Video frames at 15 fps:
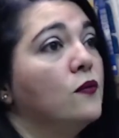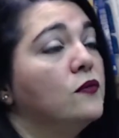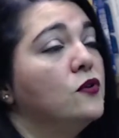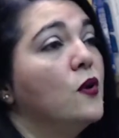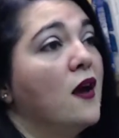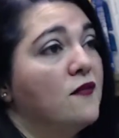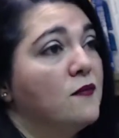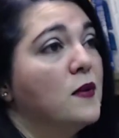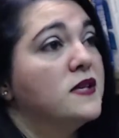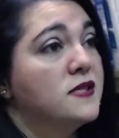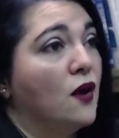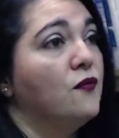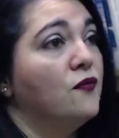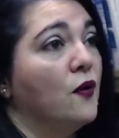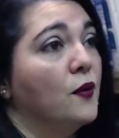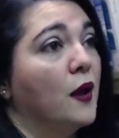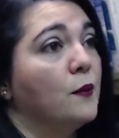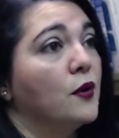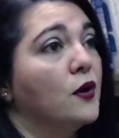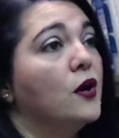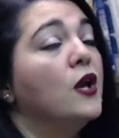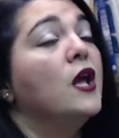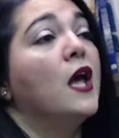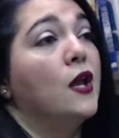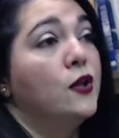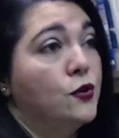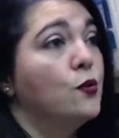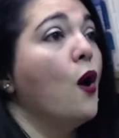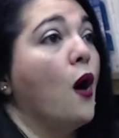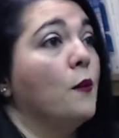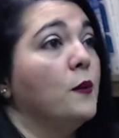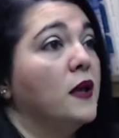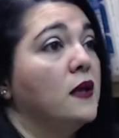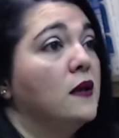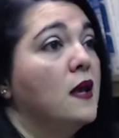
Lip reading: You have my cell phone number, and you call me,